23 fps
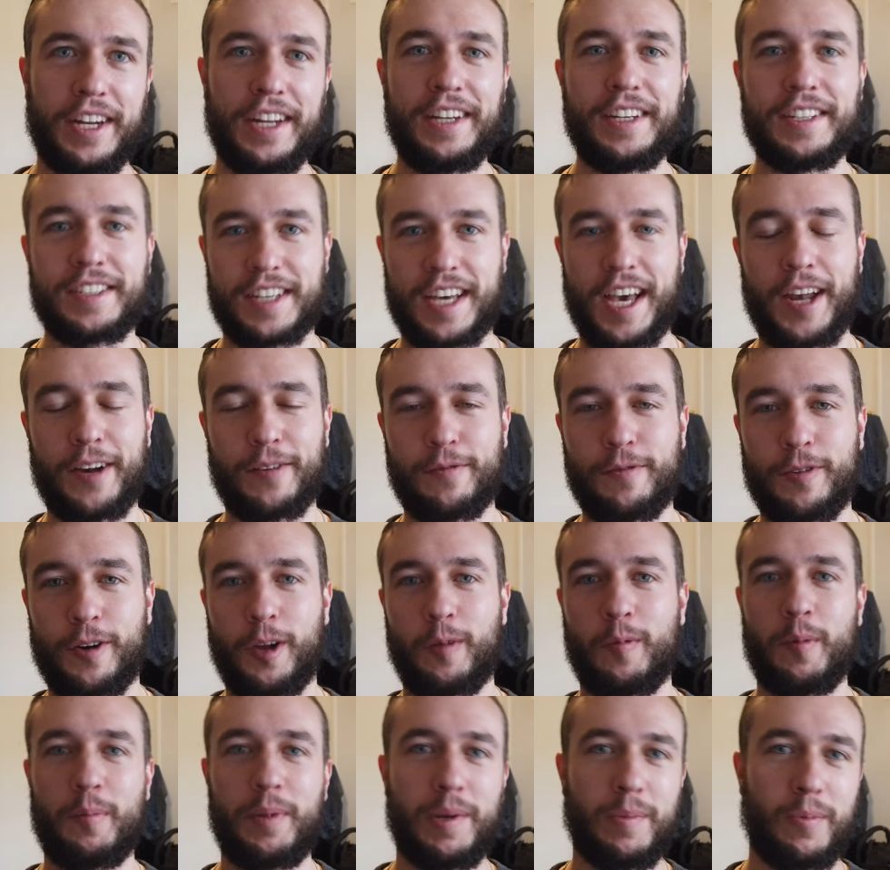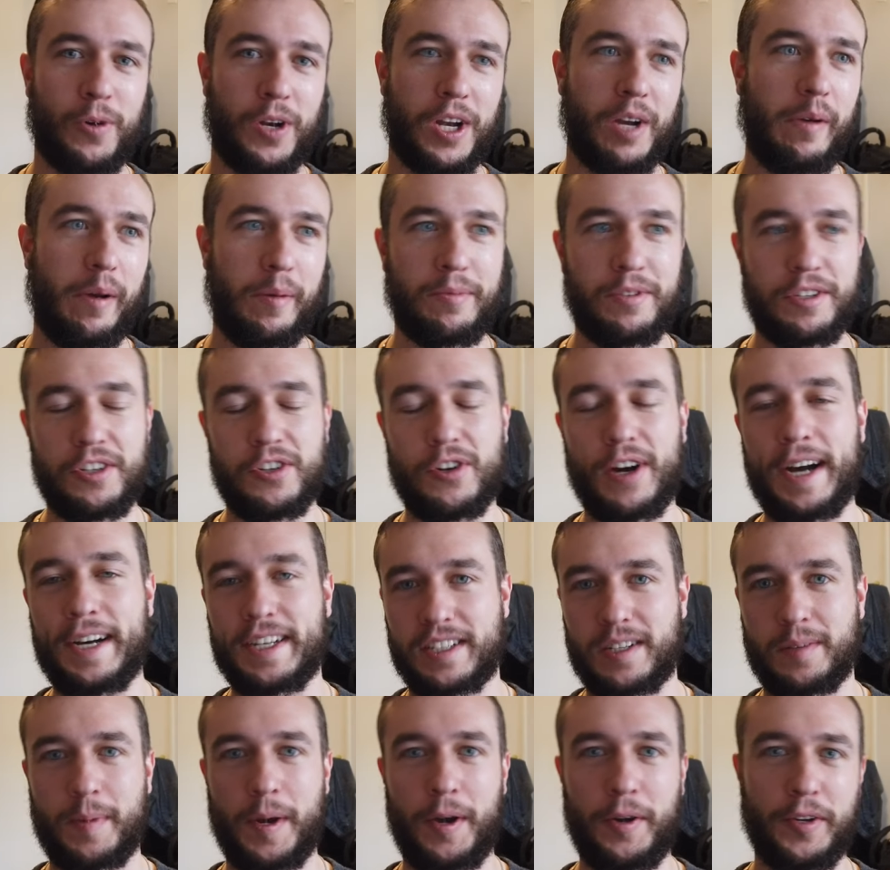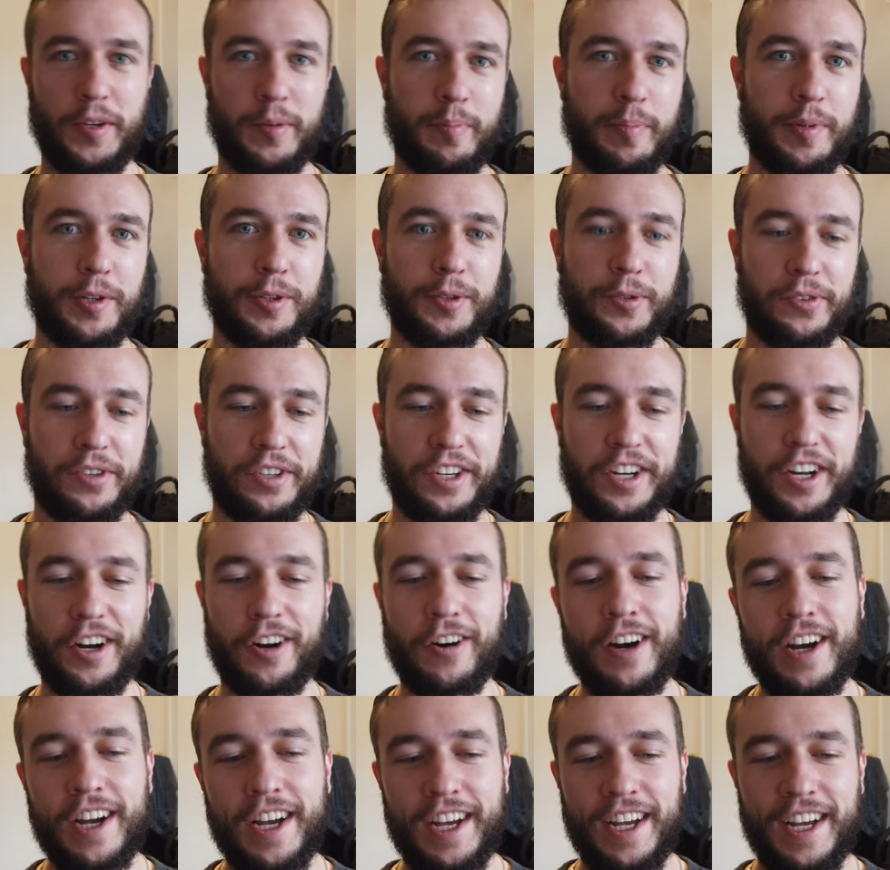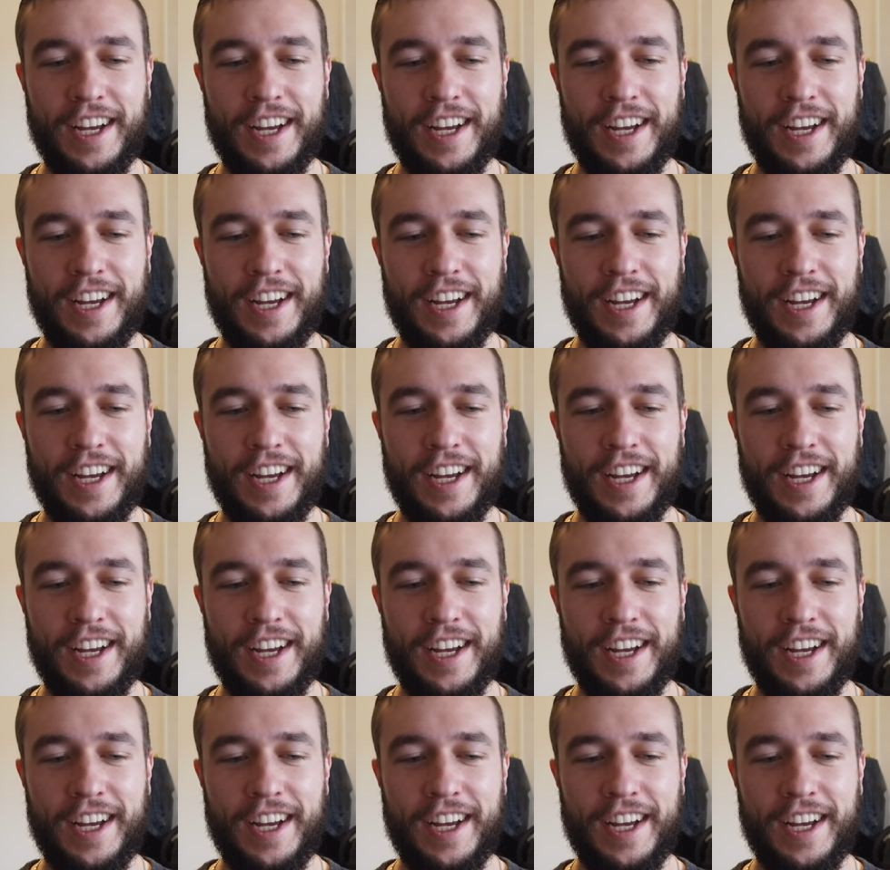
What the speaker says: it is kind of fun when people come up to you, ask about your build, you know,